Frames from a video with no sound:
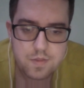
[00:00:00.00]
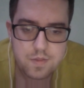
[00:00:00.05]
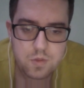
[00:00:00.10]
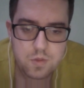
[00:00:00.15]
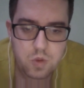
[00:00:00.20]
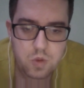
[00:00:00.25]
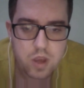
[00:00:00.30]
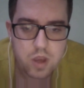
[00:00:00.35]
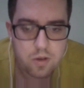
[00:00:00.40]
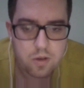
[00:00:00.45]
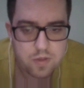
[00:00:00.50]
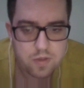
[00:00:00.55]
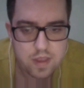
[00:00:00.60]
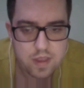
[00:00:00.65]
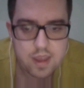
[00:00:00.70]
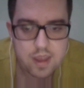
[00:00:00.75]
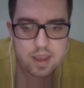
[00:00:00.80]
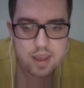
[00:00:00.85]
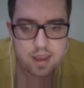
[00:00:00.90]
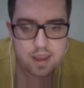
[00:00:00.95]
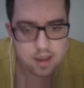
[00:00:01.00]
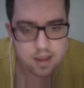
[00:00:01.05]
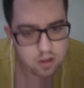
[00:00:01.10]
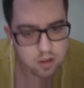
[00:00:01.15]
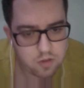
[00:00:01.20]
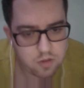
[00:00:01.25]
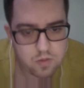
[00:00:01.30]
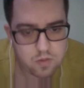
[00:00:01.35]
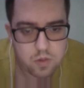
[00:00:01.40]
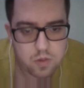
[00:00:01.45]
way of thinking
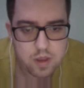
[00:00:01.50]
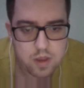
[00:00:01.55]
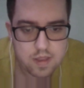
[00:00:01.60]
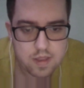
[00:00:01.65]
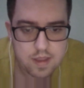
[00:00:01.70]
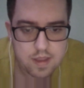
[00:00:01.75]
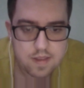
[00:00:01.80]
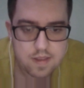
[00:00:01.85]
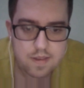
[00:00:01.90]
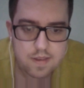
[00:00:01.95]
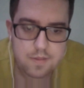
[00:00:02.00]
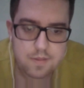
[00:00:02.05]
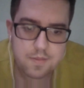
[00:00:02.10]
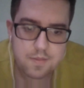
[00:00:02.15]
and of doing things.